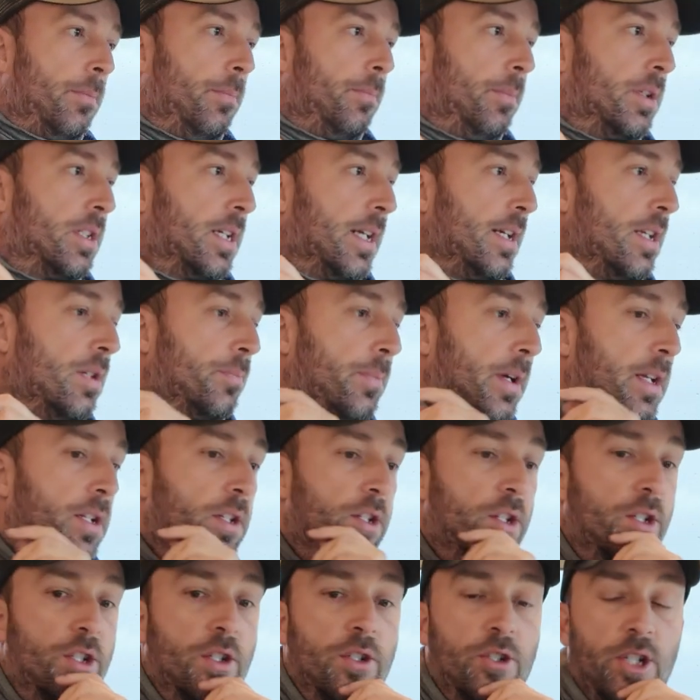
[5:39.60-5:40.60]

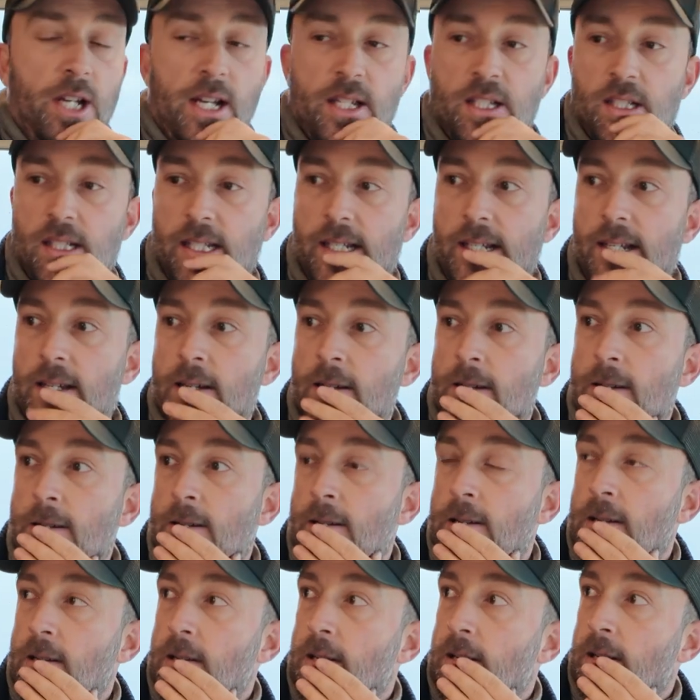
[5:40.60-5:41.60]
Mercedes-Benz chassis.
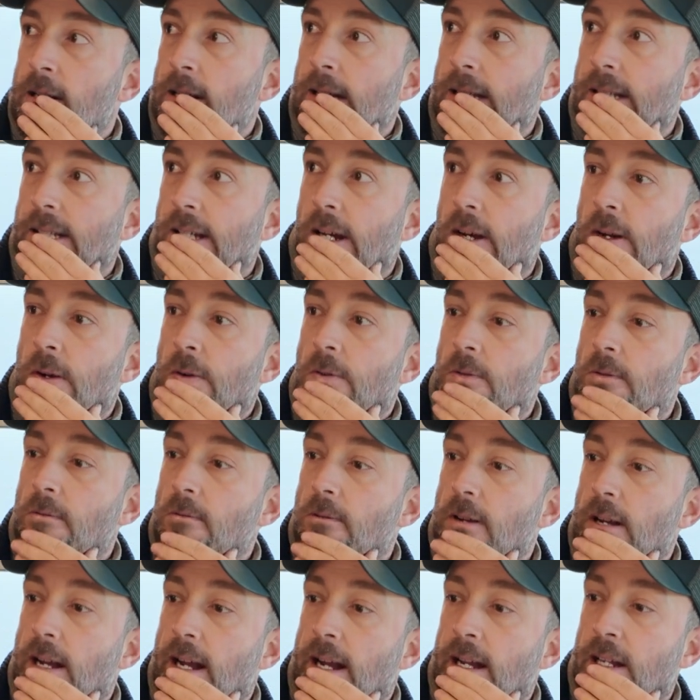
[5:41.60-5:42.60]
So
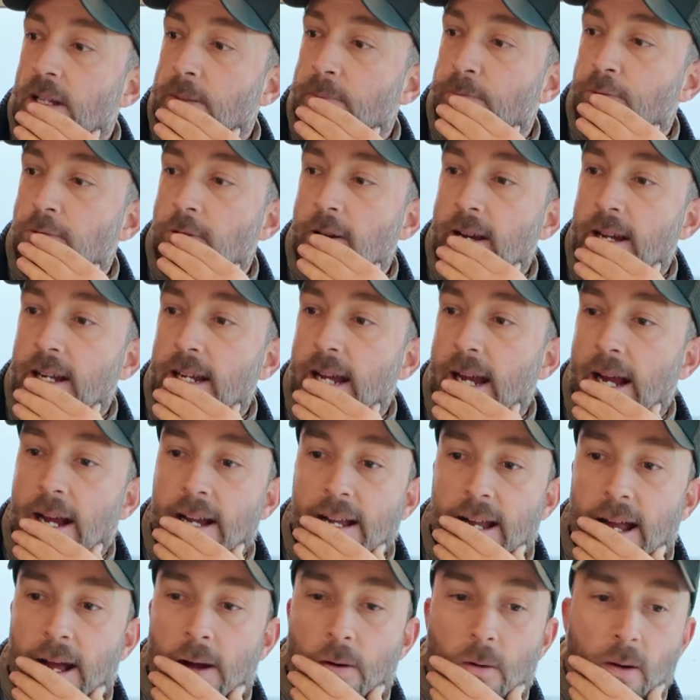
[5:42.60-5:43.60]
it's pretty
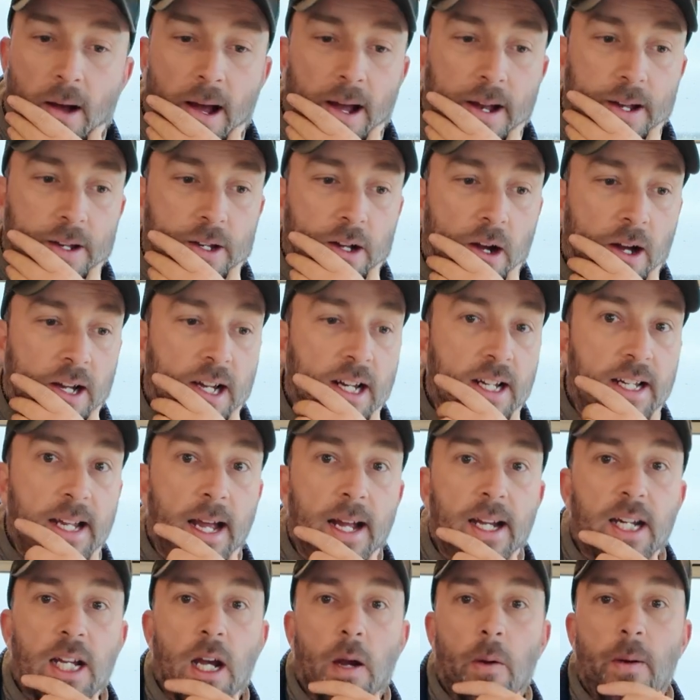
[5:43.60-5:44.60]
kitted out, and I can
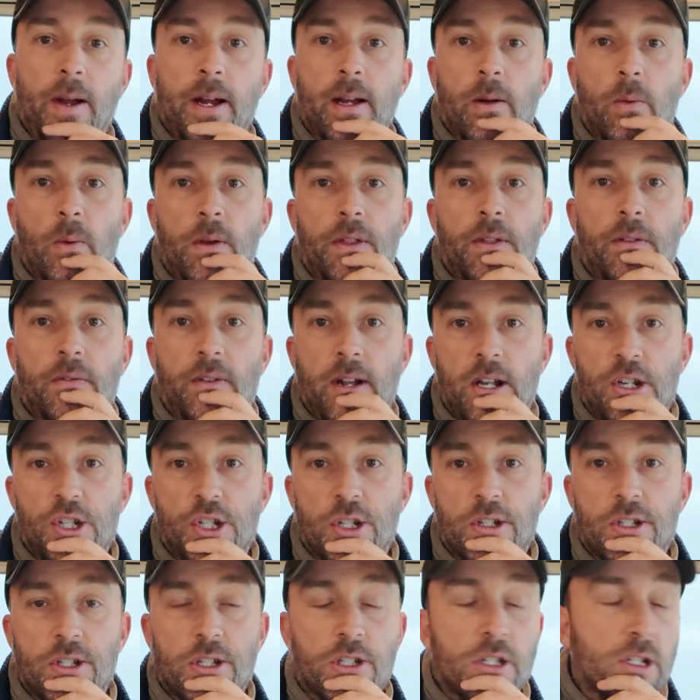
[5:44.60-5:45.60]
get going with
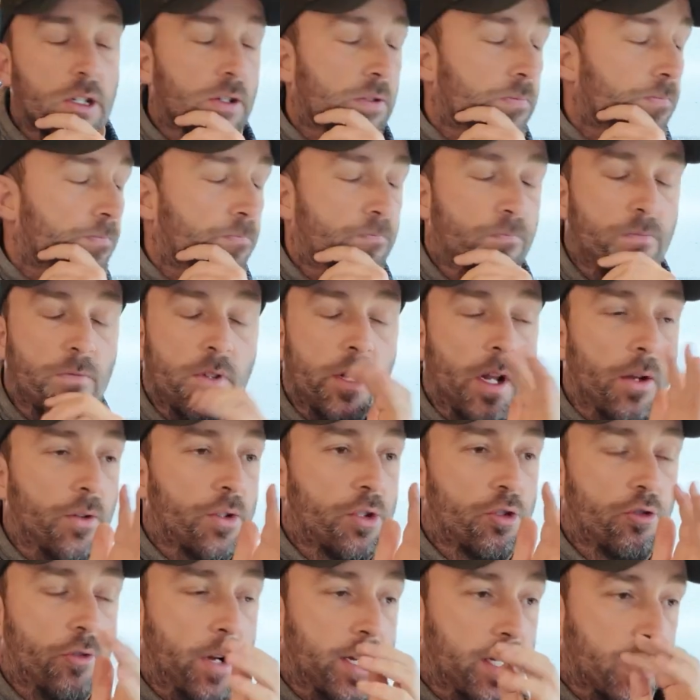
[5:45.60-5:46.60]
adventures,
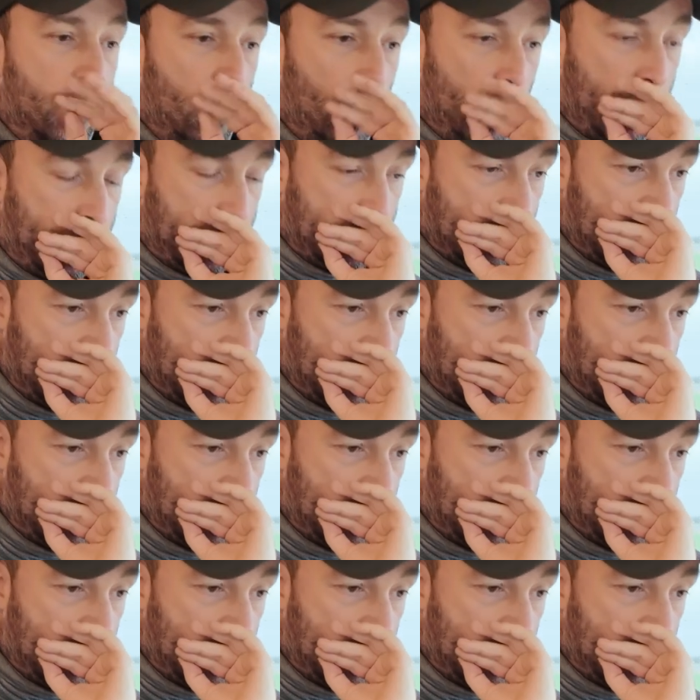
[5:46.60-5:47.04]
straight away.